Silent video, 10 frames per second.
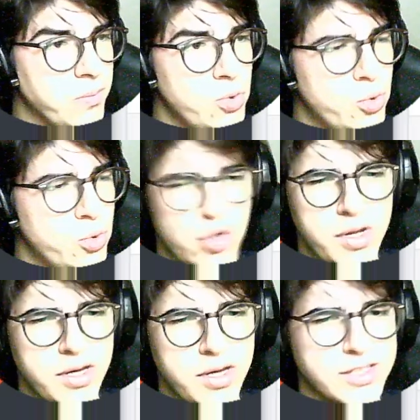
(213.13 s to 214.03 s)
Should
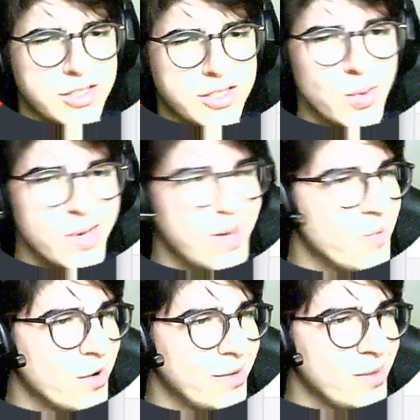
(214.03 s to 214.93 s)
I exclude any
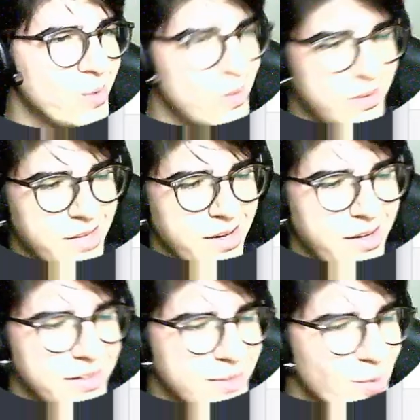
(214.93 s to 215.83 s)
marketing tools? Yeah,
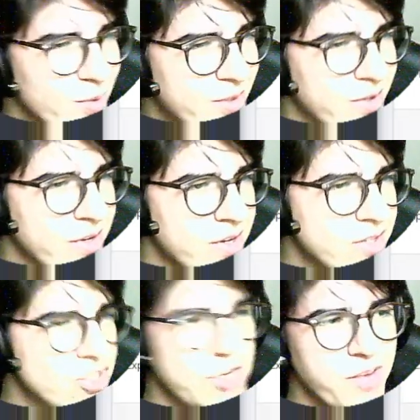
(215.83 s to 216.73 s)
let's go with
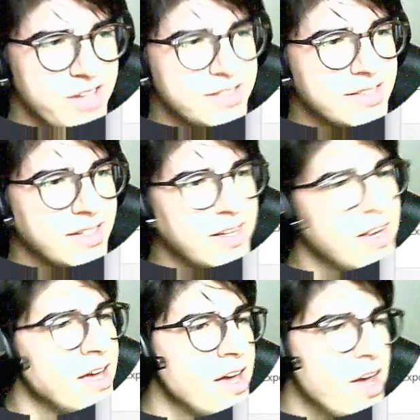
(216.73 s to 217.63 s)
GMS.
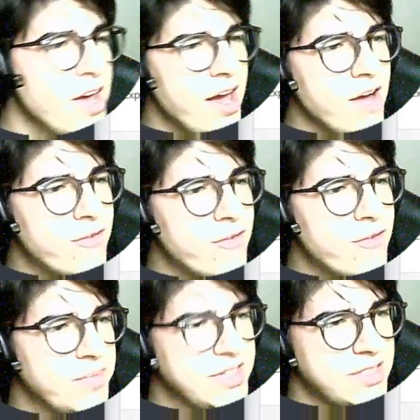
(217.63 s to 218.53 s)

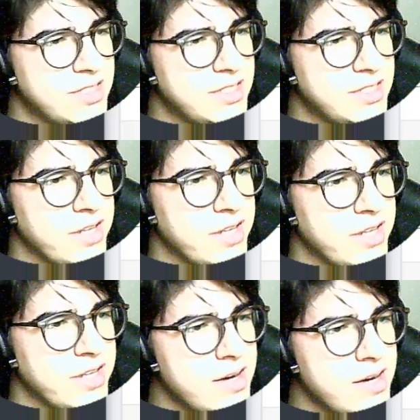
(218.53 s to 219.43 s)
From these subrates.
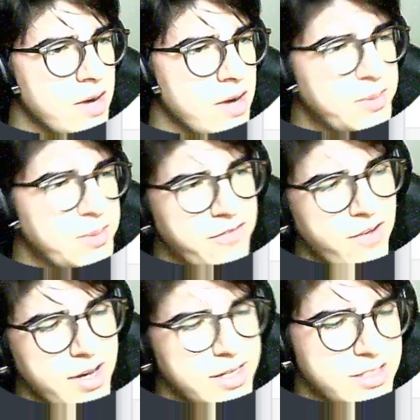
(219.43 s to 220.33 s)
Here I'm
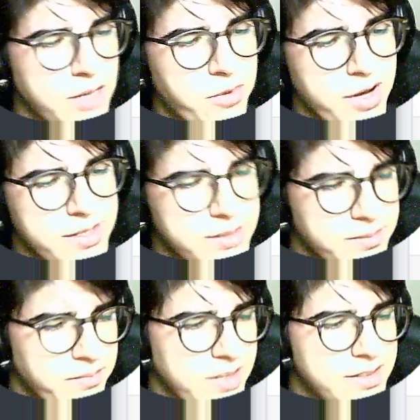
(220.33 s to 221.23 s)
specifying subrates,
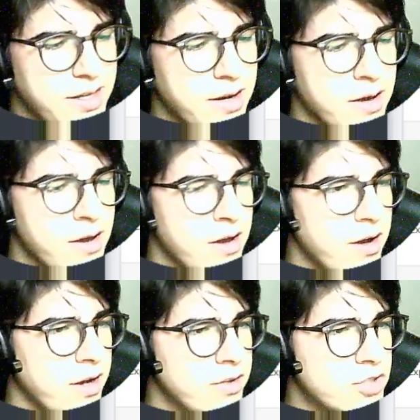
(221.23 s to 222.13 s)
let's say
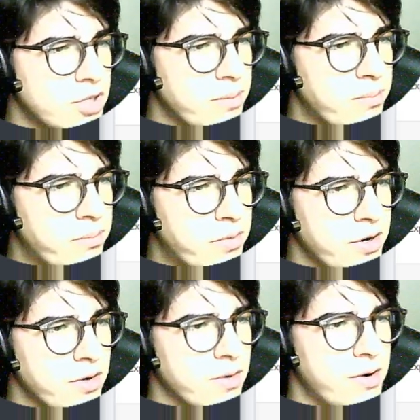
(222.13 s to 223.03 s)

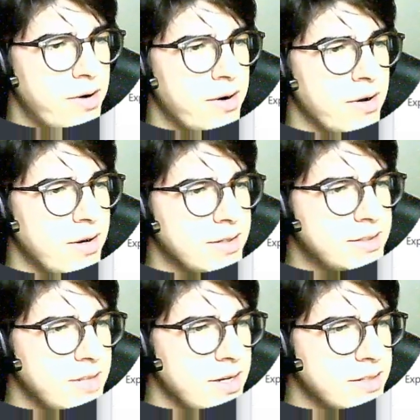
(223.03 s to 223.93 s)
entrepreneur, let's
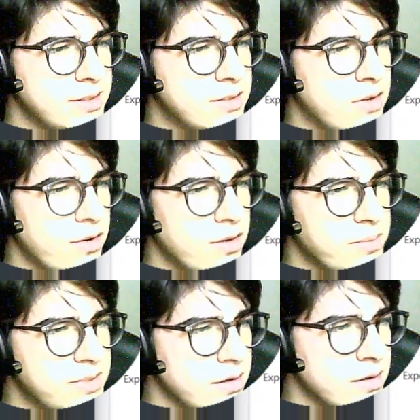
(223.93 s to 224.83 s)
say
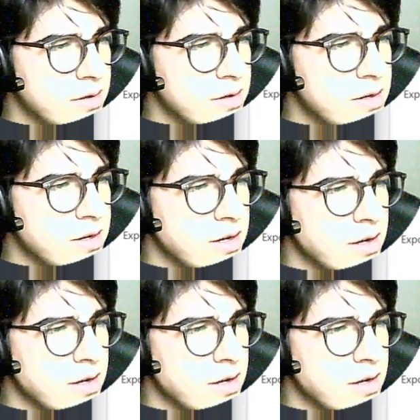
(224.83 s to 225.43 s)
startups, hacking.